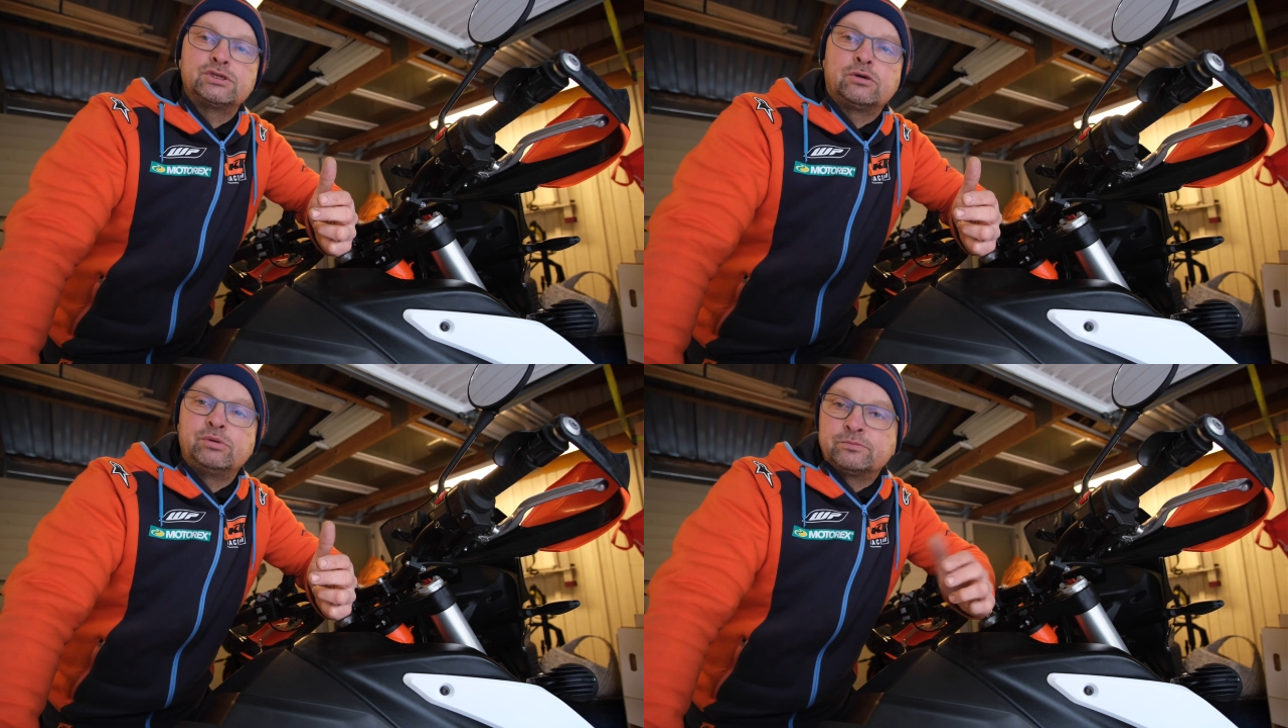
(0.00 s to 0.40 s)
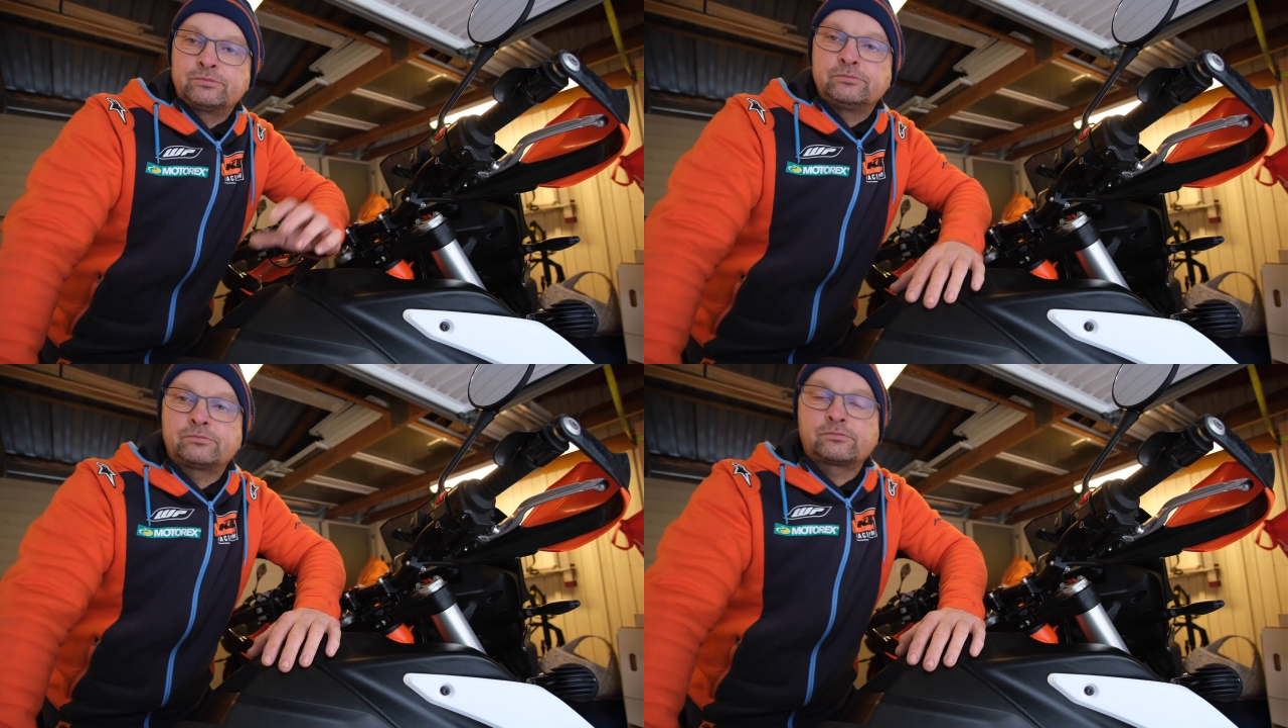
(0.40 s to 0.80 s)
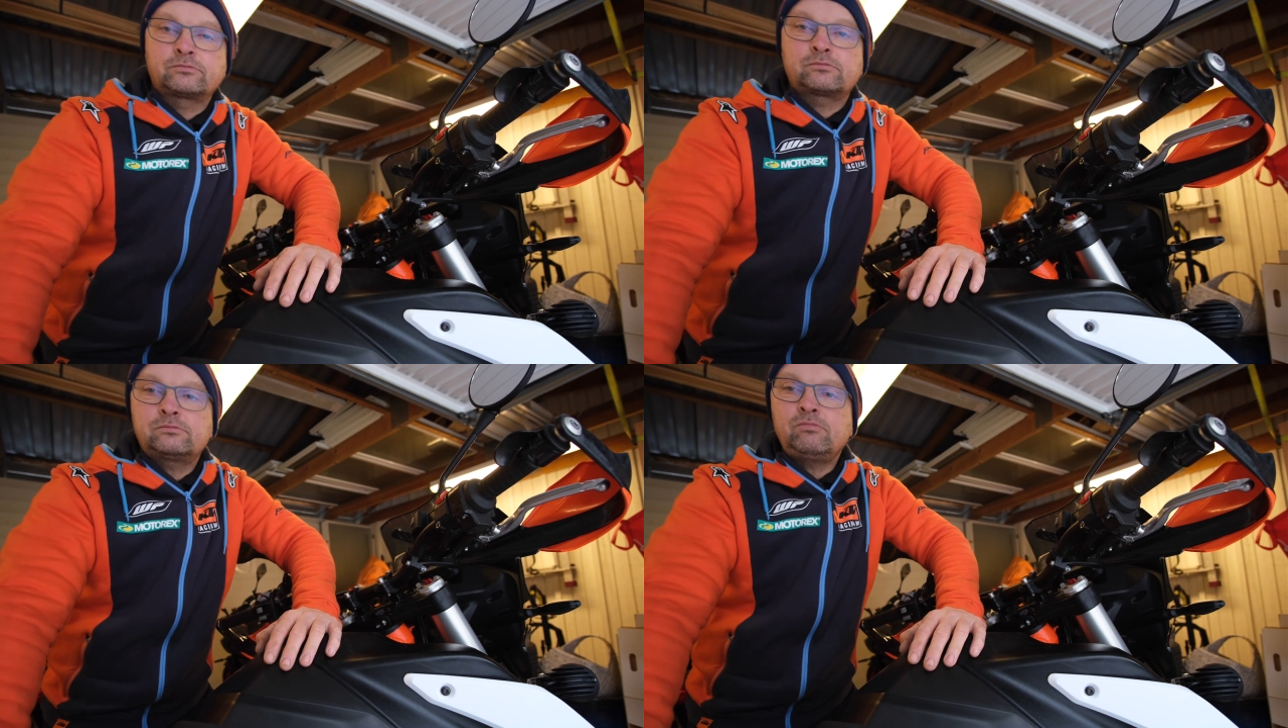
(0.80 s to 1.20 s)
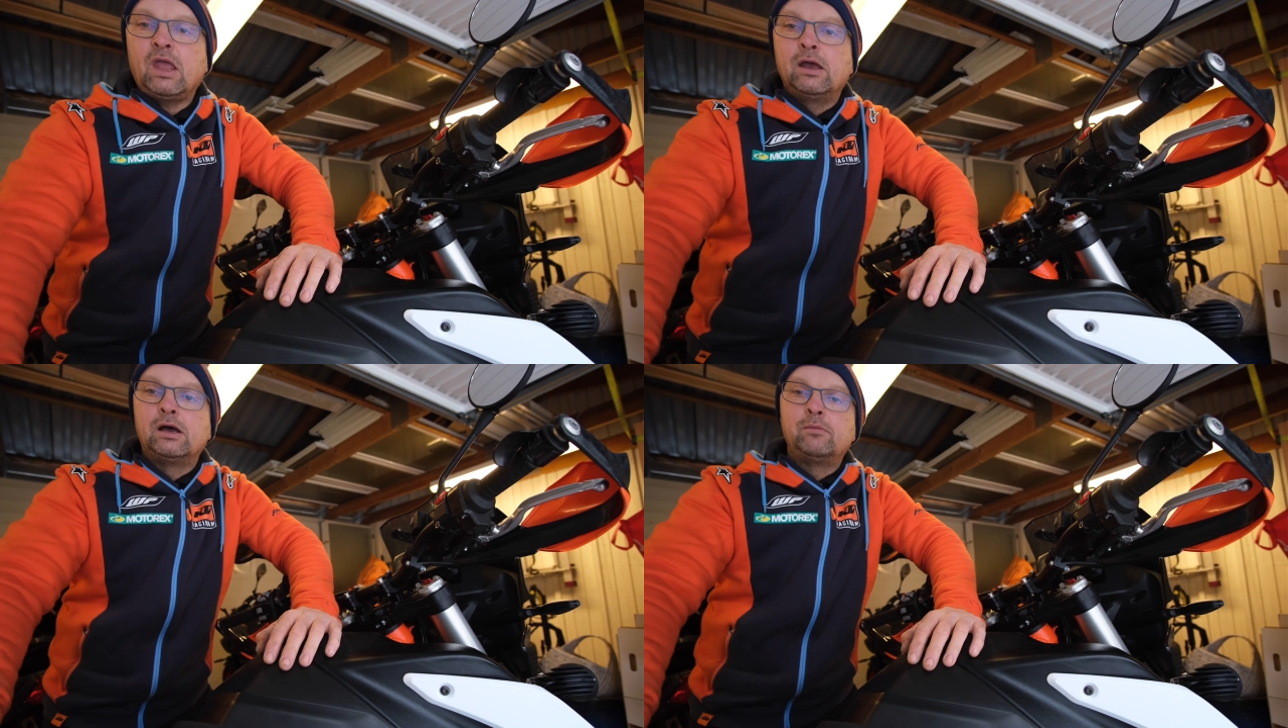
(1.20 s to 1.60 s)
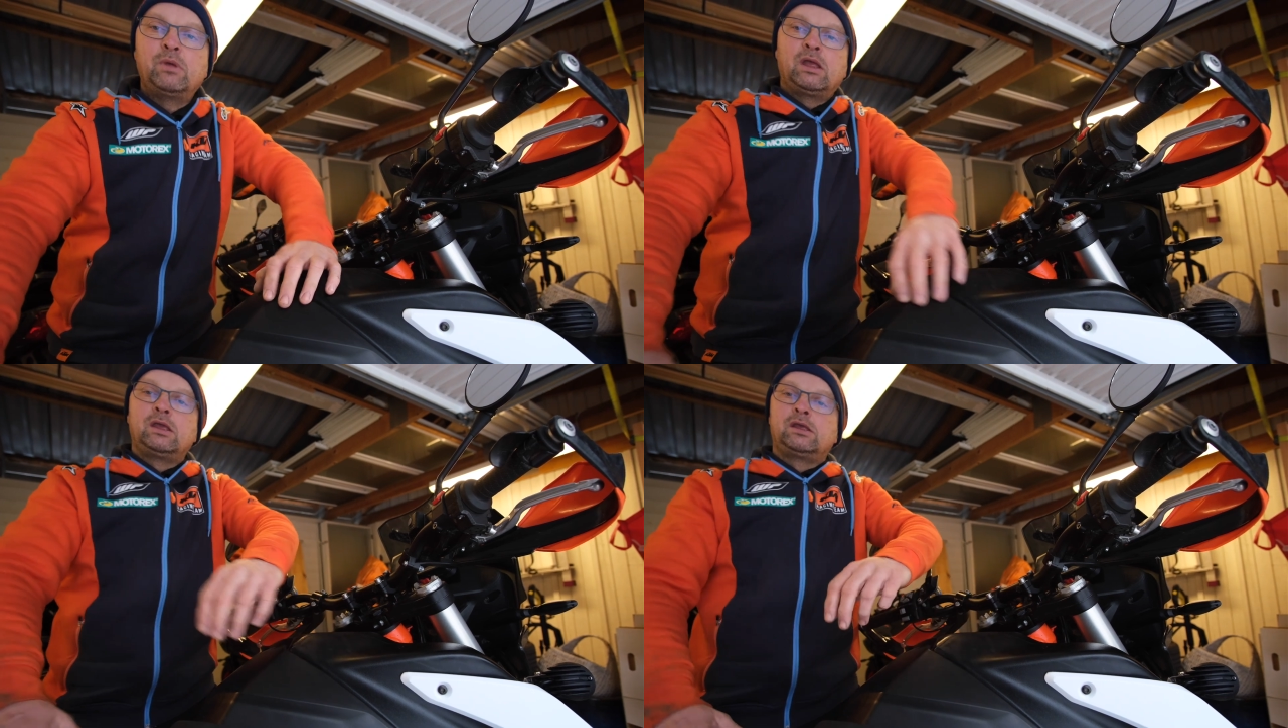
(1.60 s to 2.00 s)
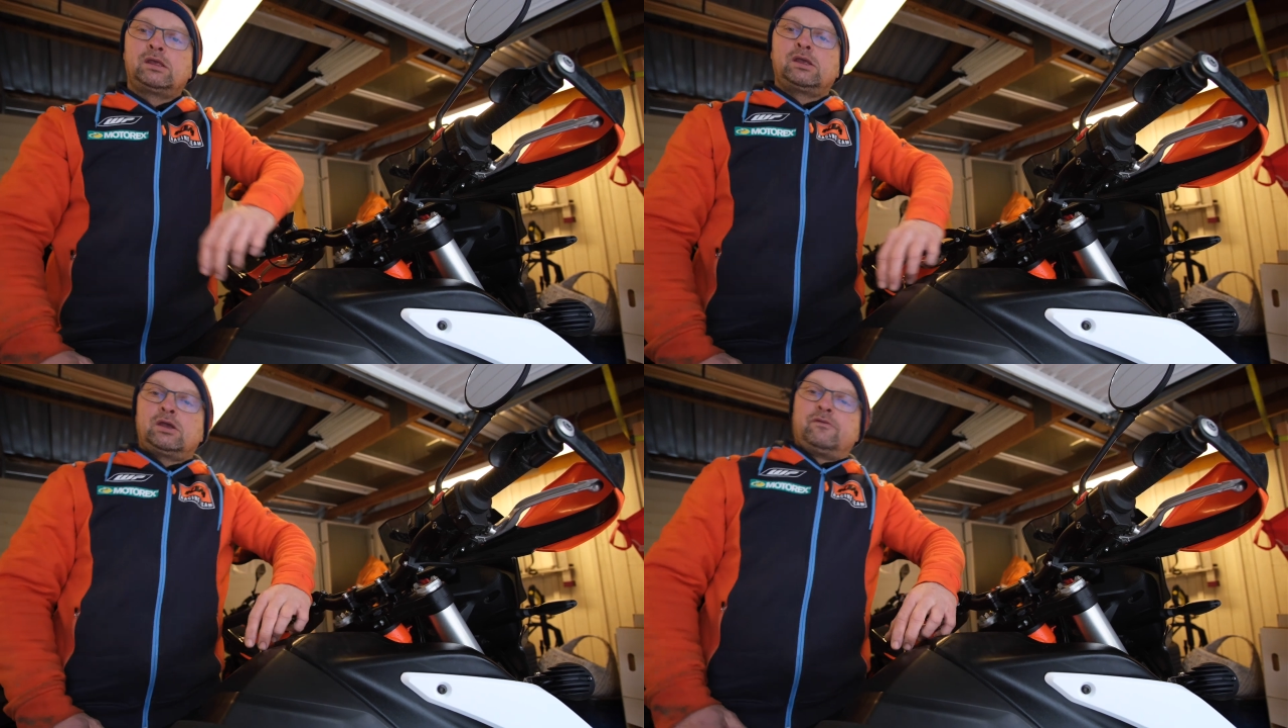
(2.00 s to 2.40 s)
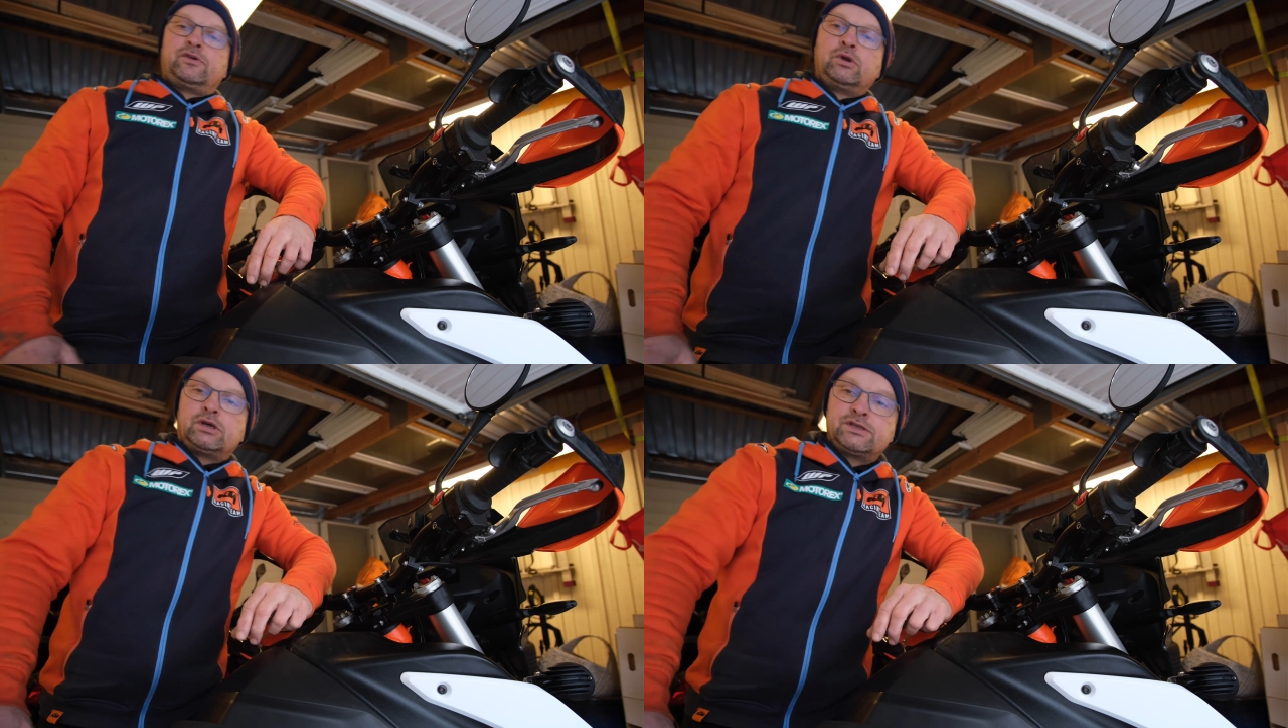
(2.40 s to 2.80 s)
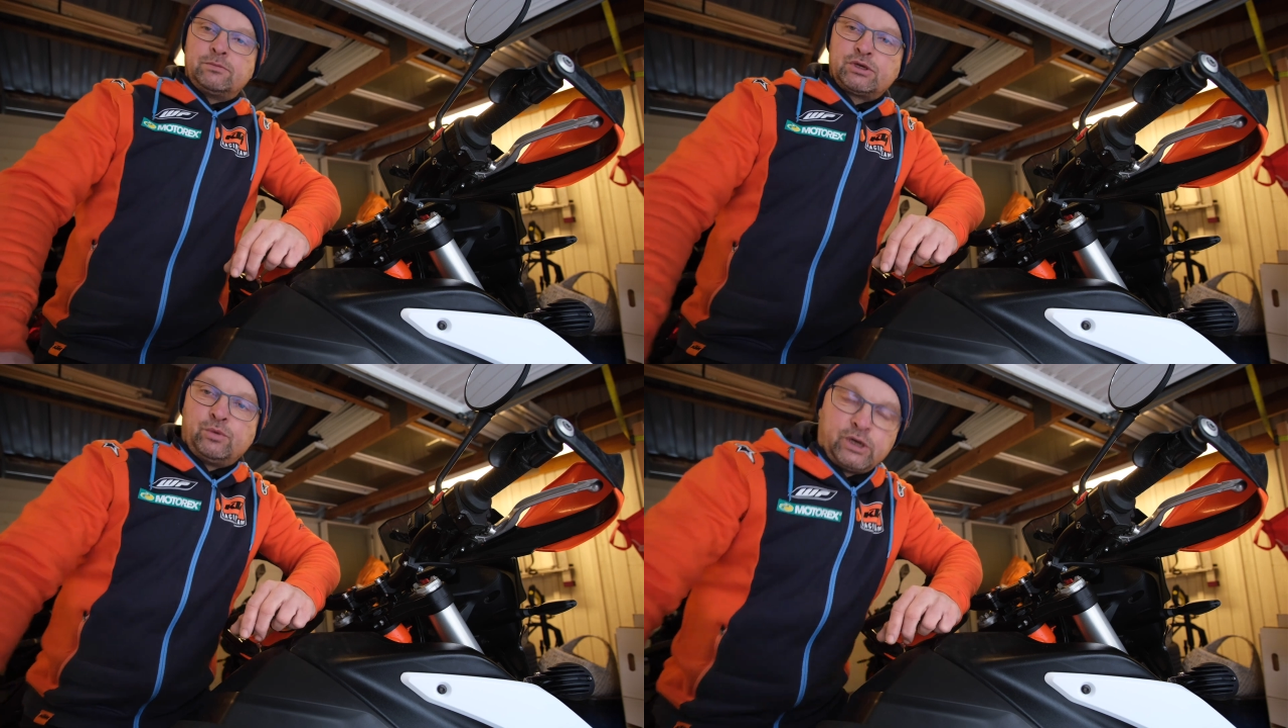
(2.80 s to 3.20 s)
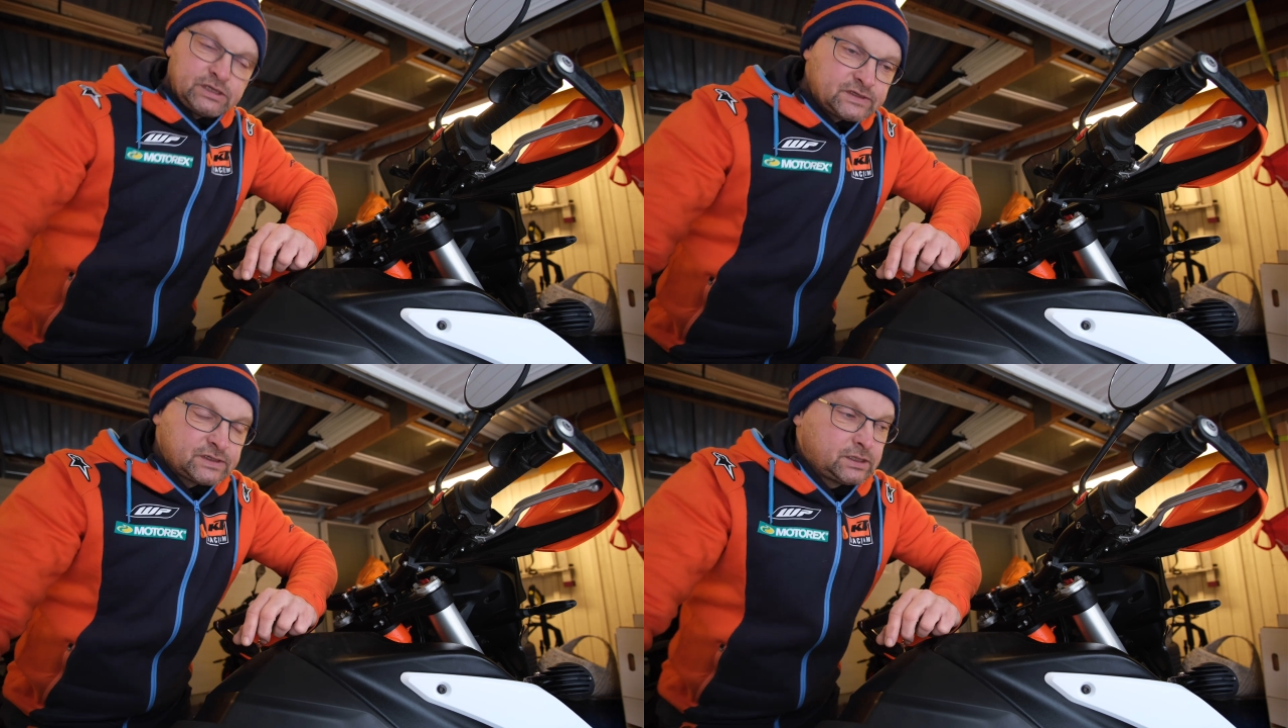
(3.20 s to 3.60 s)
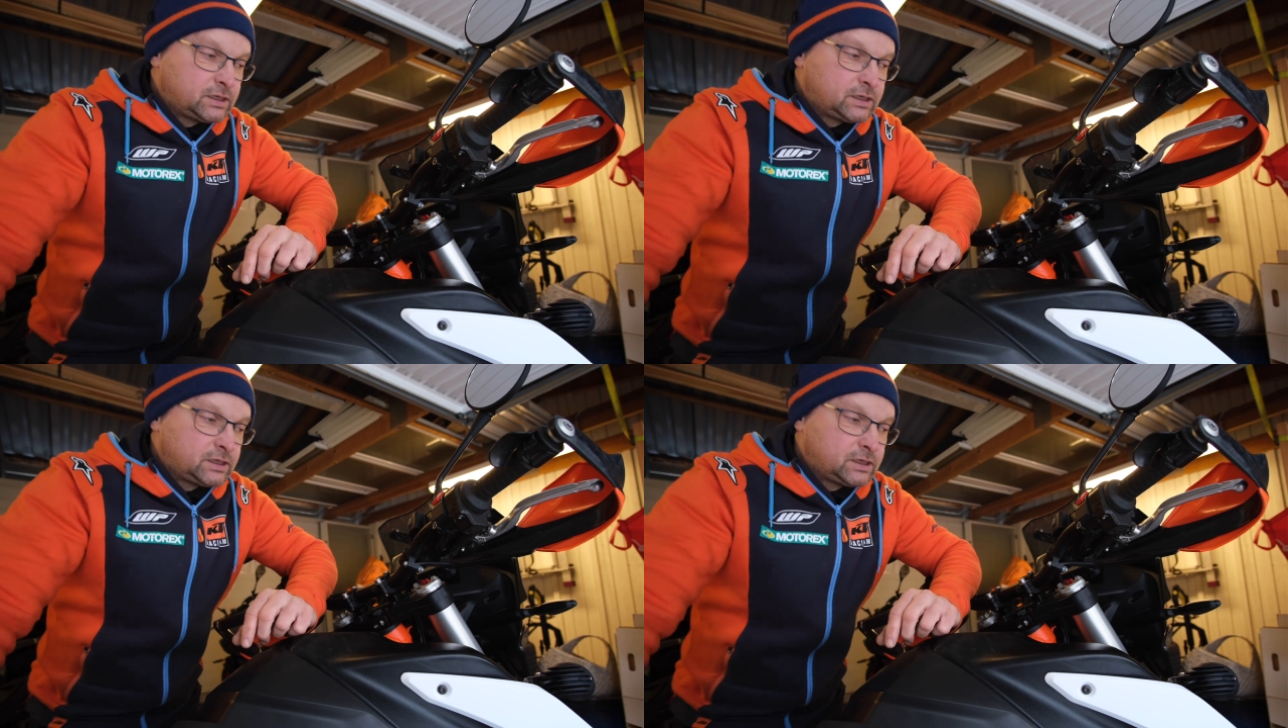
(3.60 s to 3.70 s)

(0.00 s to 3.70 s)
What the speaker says: job. Fuel consumption wise,